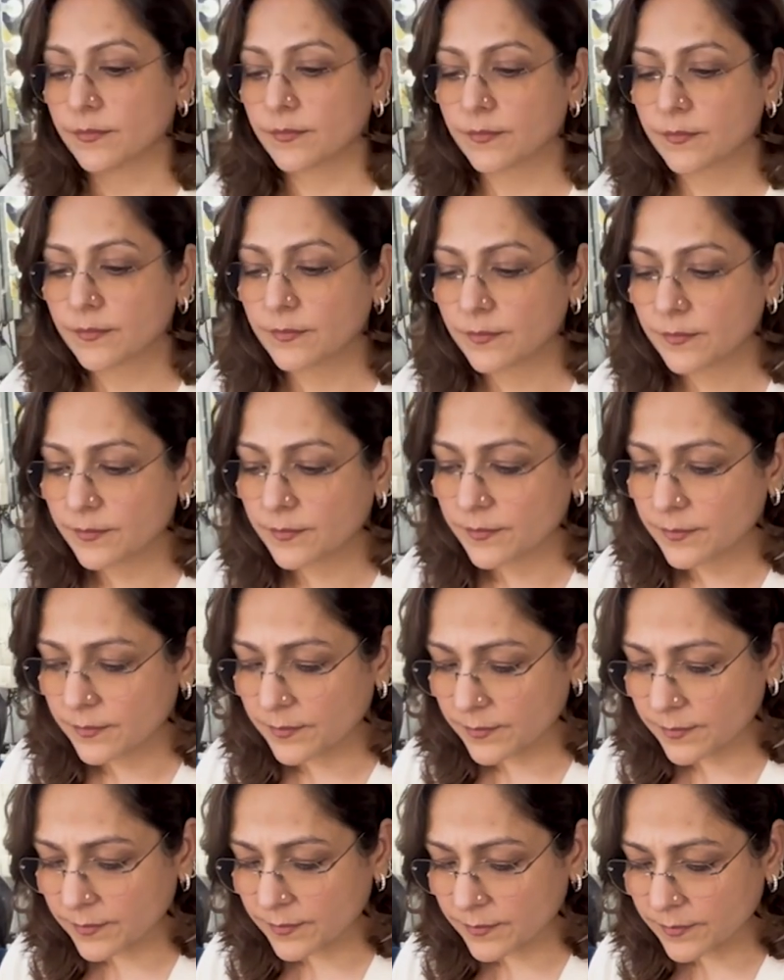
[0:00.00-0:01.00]

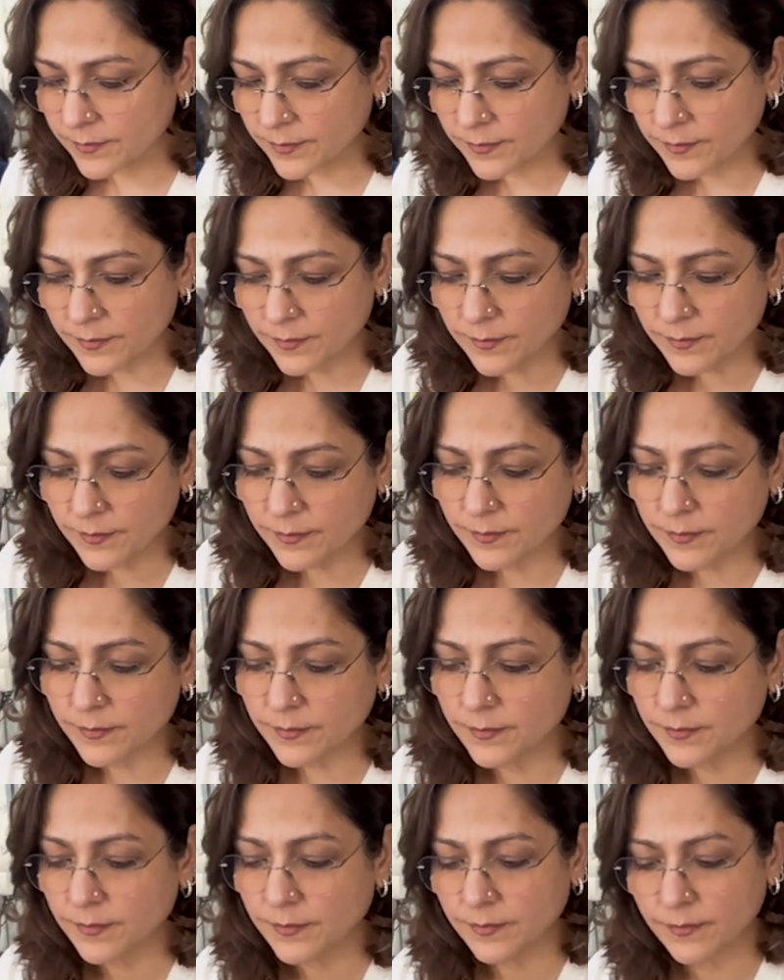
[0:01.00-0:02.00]

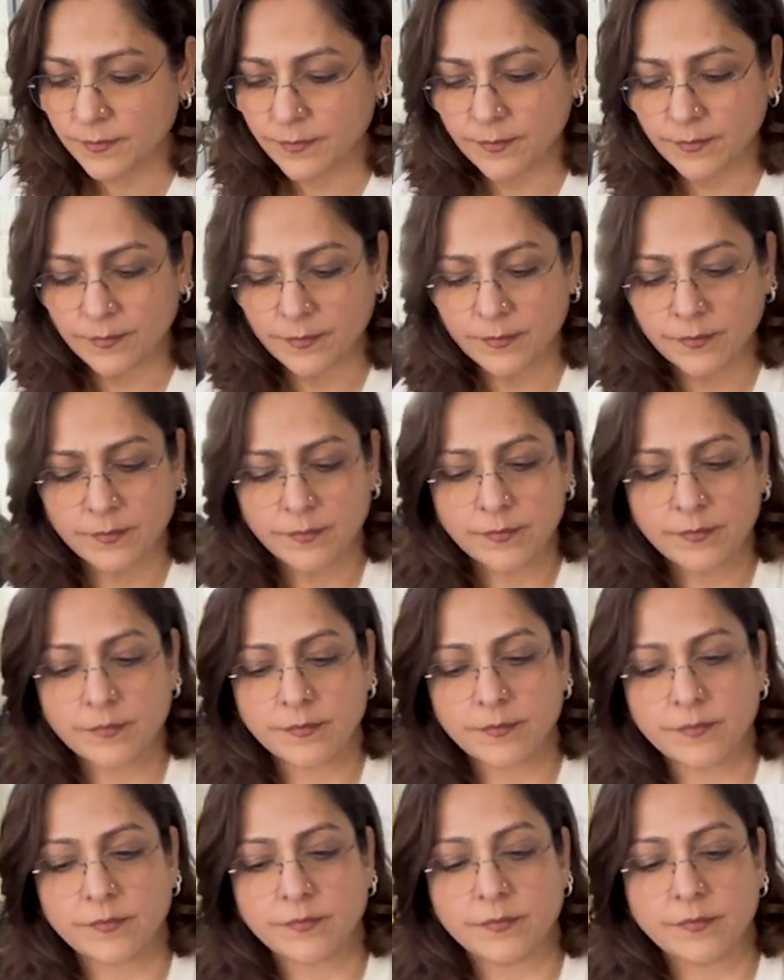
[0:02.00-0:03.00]

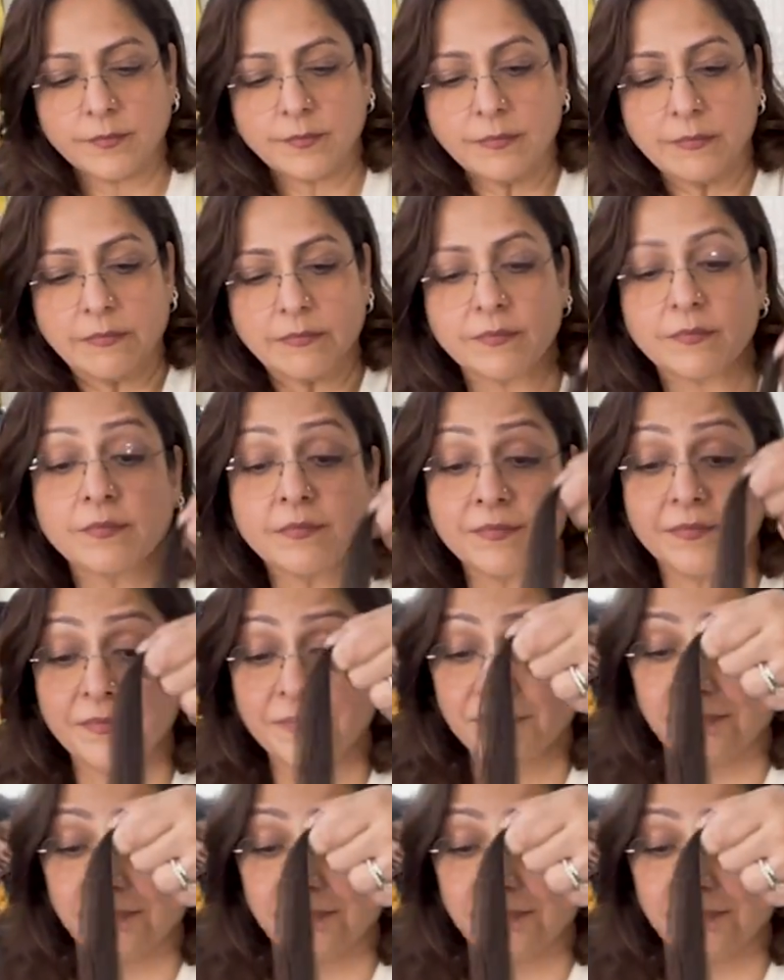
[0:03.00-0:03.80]
No words are spoken by the person on screen.